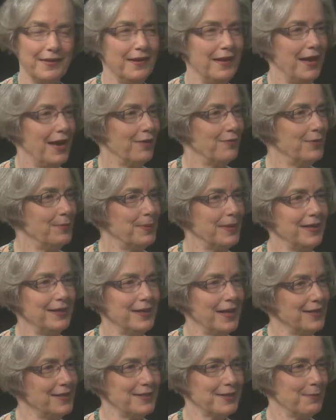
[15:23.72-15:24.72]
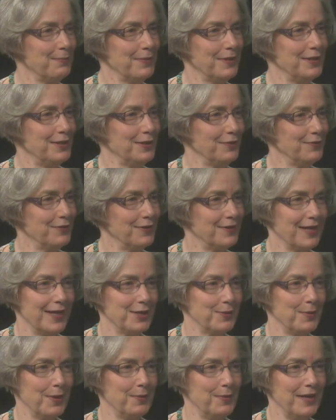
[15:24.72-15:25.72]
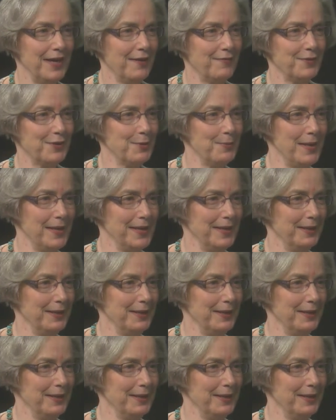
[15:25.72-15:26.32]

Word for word: Everybody likes something different. That's why we have so many.